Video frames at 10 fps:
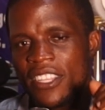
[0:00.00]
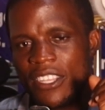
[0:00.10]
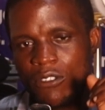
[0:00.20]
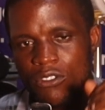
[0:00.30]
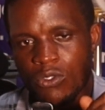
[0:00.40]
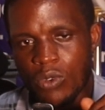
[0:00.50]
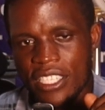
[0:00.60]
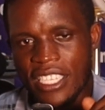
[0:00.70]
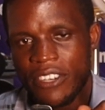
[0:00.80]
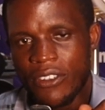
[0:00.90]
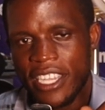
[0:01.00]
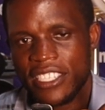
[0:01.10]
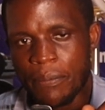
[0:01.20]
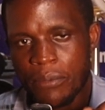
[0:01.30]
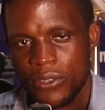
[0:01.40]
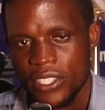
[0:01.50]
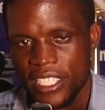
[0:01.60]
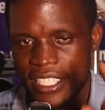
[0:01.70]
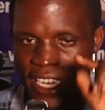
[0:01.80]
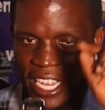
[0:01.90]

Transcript: the continuous hydrolyzer process.